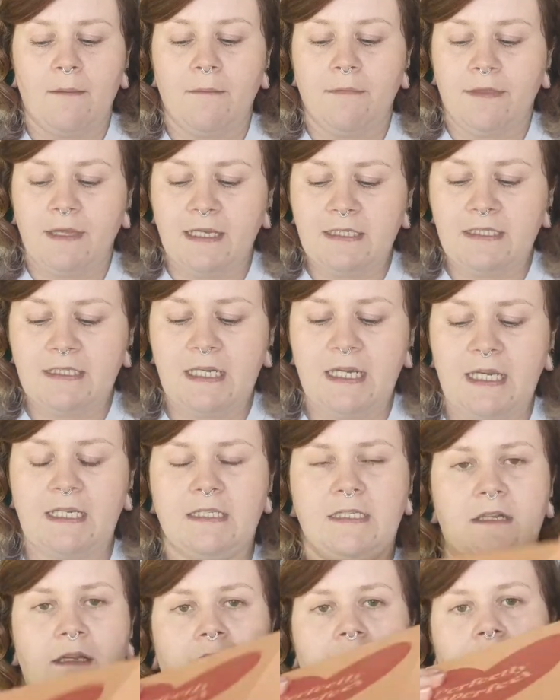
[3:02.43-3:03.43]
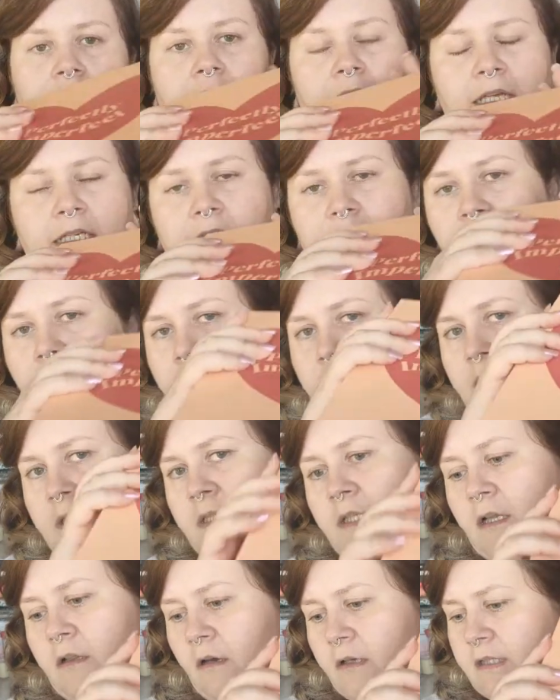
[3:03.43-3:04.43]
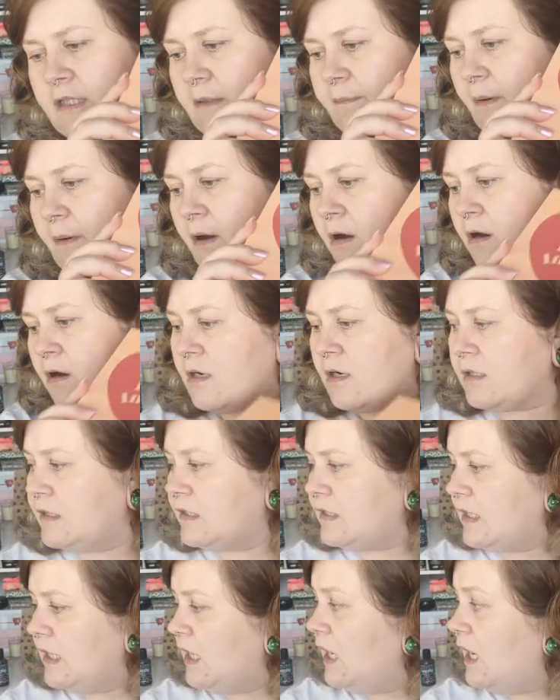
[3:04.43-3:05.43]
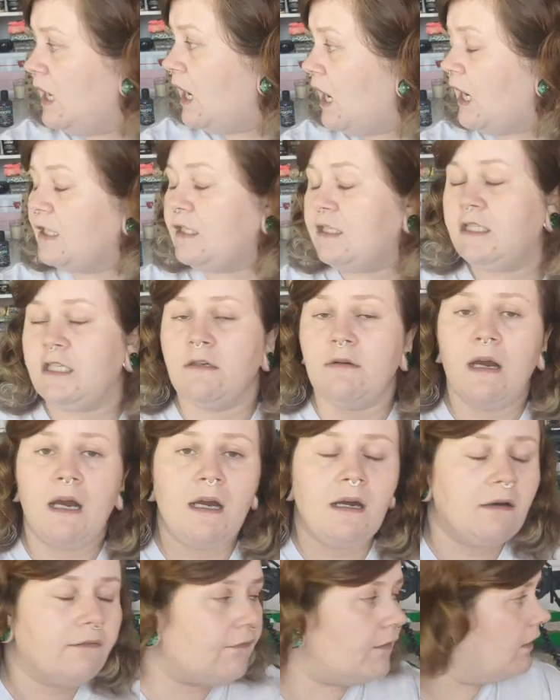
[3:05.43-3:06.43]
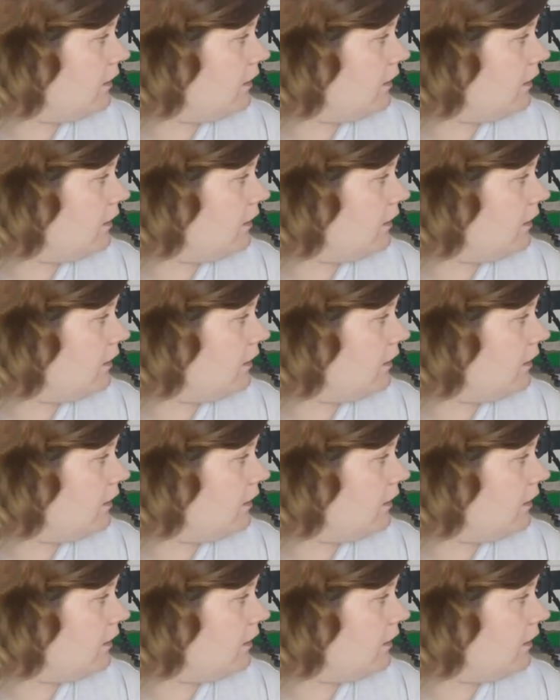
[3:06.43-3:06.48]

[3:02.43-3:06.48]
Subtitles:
This is this month's glossy box. I do have